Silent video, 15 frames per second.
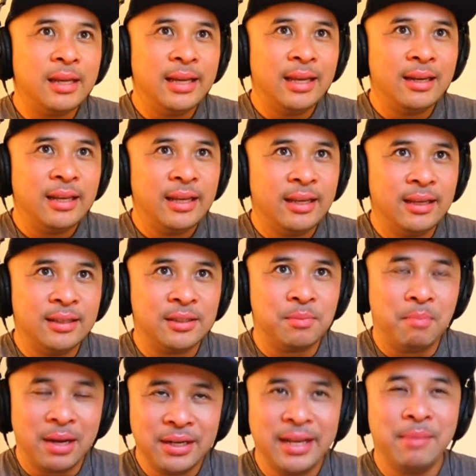It
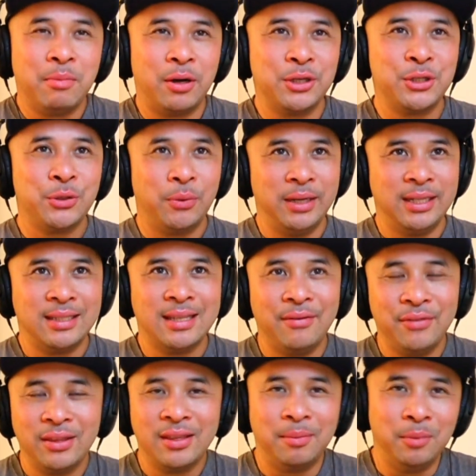is Monday, March
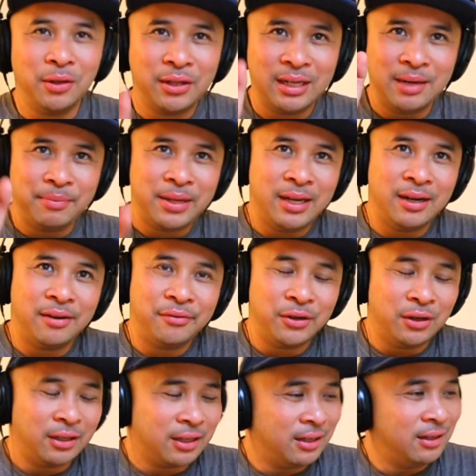27th. I'm looking up here. If
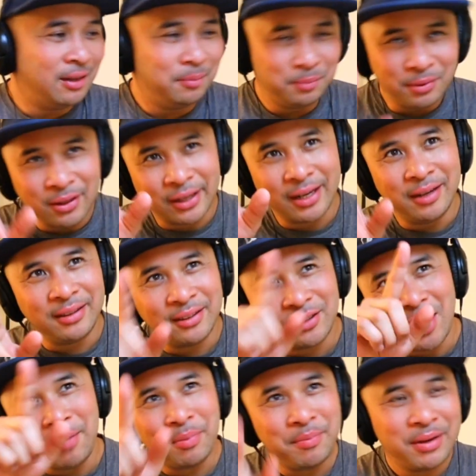you're looking, I'm looking at the
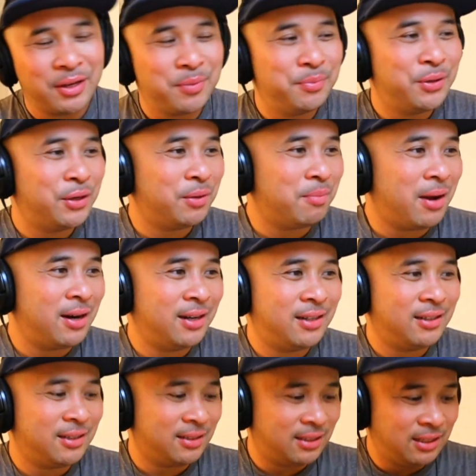top of my computer
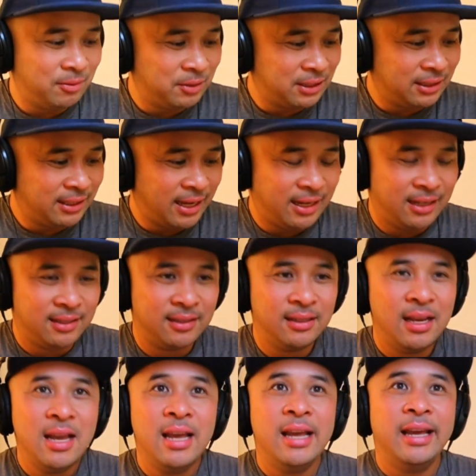monitor to see what the date
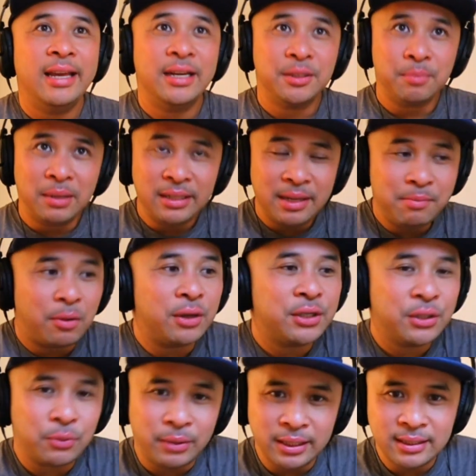is. It is Monday,
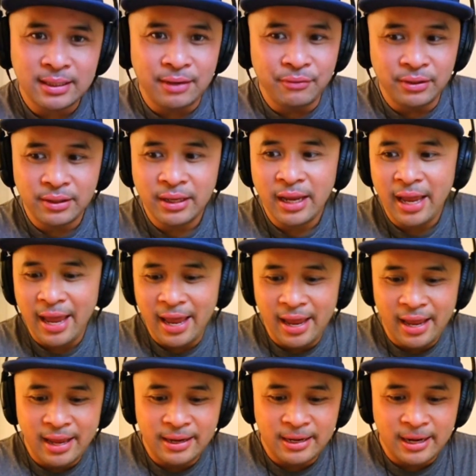March 27th.
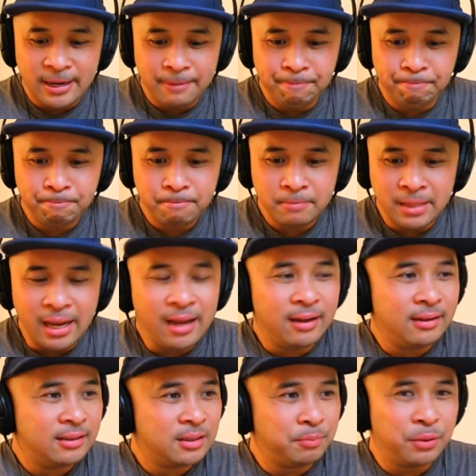And
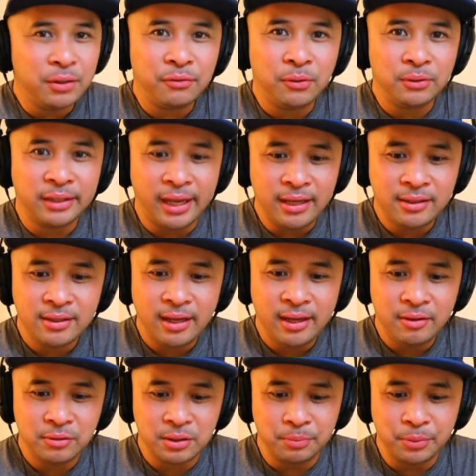yeah, it's a beautiful day
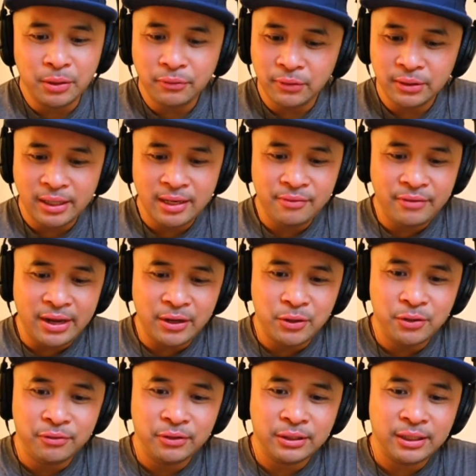today. It was a beautiful day in
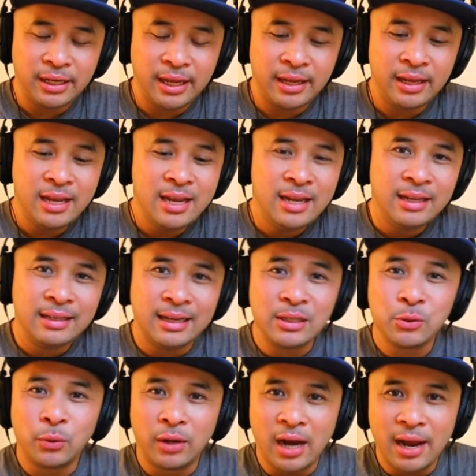Vancouver today.
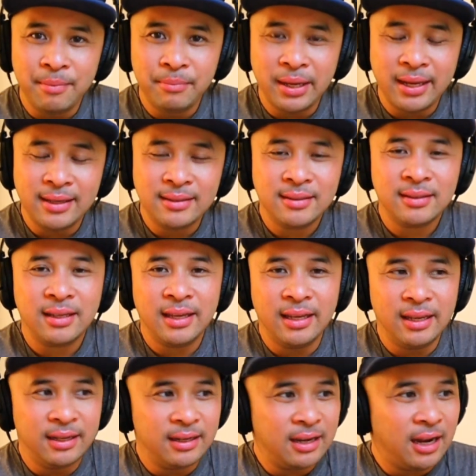That's where I'm based,
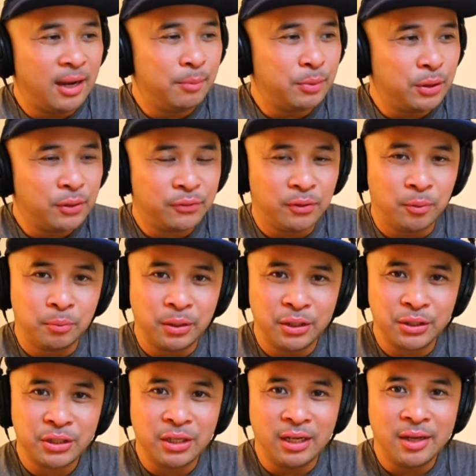in beautiful
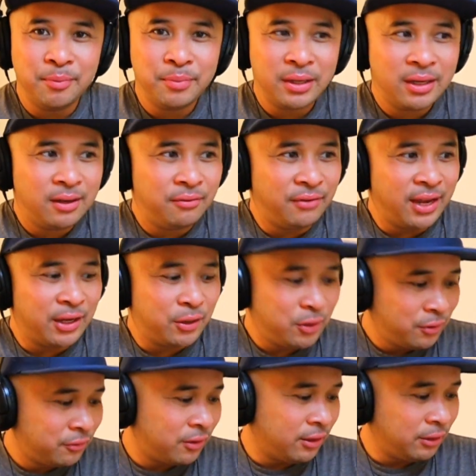British Columbia,
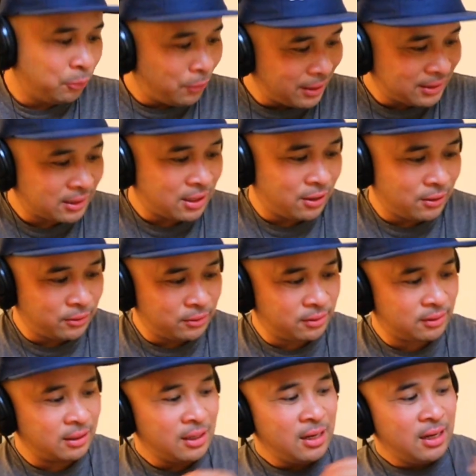Vancouver on the West
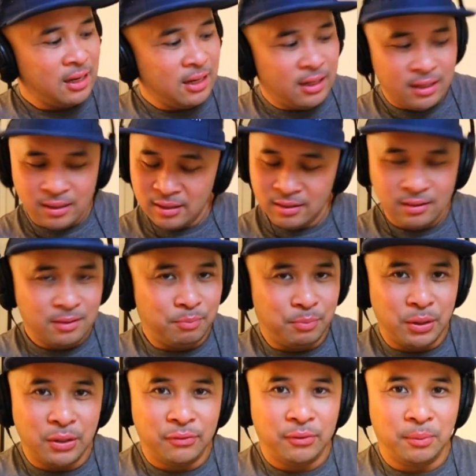Coast. It's a
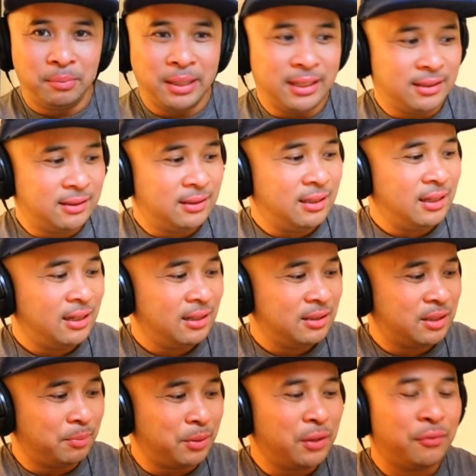beautiful place.
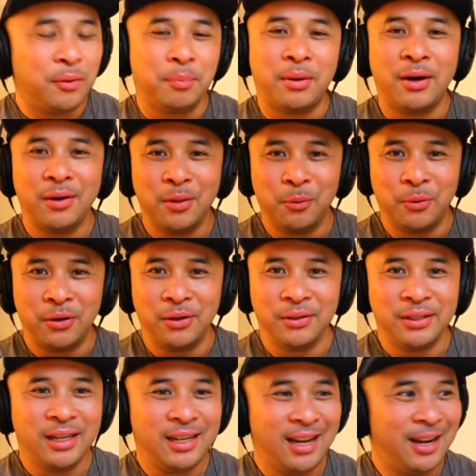It's a beautiful part of the
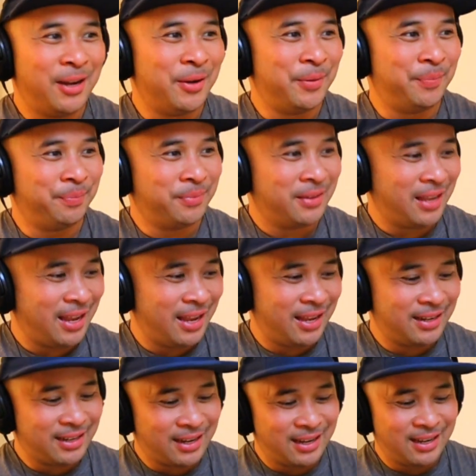world.
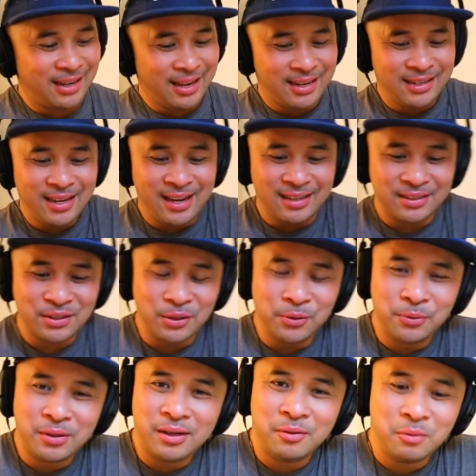And yeah,
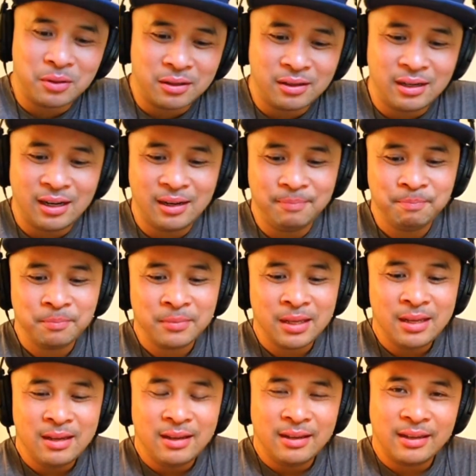so we're
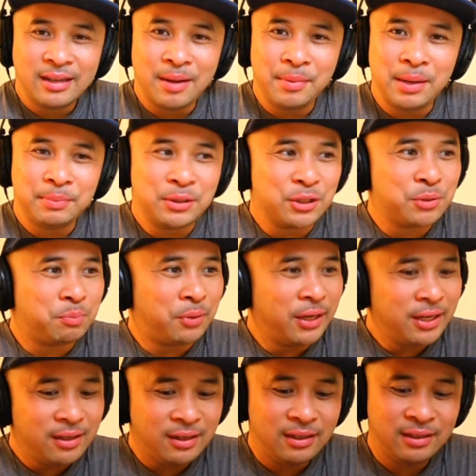coming up to
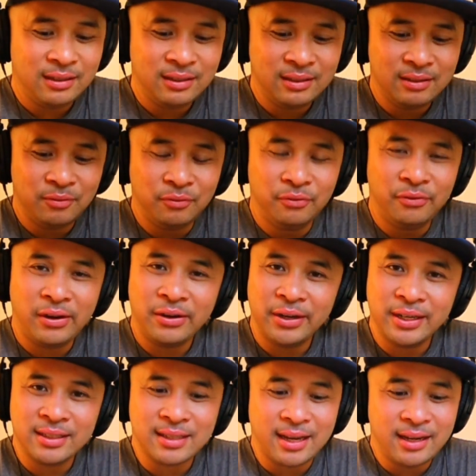spring.
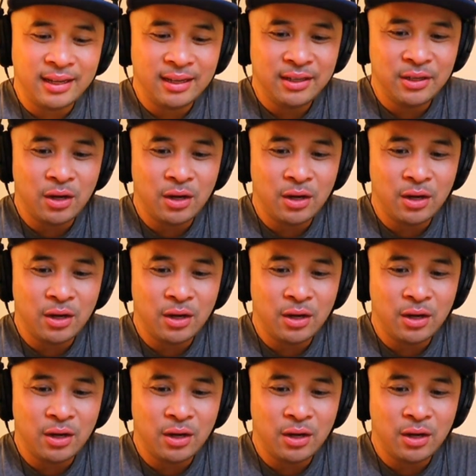Very exciting.